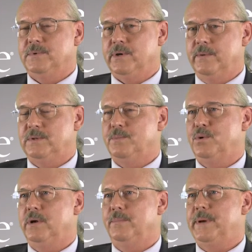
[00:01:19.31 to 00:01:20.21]
So I was
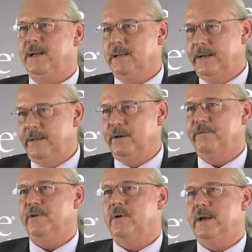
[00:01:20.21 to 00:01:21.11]
put on pegylated
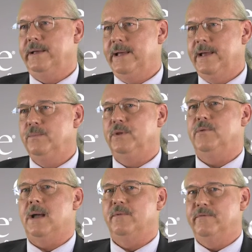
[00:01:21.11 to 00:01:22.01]
interferon again with
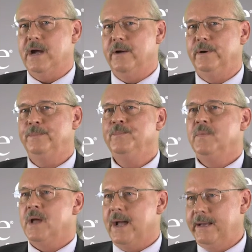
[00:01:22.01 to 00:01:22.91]
ribavirin,
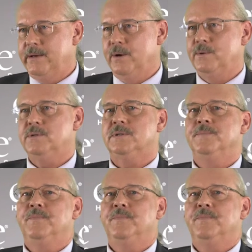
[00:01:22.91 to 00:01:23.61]
high dose.